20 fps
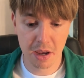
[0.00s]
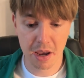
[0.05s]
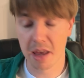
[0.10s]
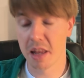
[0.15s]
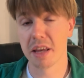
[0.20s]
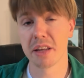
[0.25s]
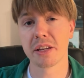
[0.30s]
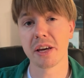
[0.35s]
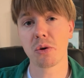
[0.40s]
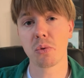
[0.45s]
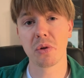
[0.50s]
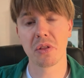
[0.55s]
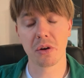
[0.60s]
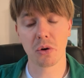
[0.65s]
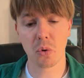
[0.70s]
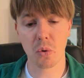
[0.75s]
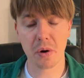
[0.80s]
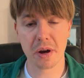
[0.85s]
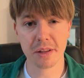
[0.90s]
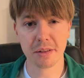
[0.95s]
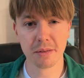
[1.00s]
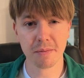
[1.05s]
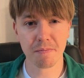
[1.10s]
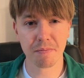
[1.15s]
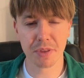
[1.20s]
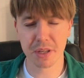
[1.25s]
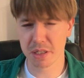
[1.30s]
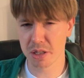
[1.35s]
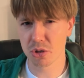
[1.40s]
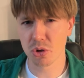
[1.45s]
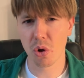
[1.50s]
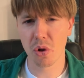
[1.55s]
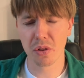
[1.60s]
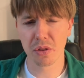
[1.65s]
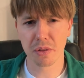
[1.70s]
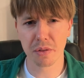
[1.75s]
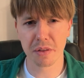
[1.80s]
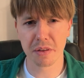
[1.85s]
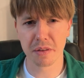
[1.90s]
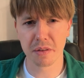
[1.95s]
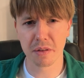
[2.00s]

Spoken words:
And I take with the queen. This is all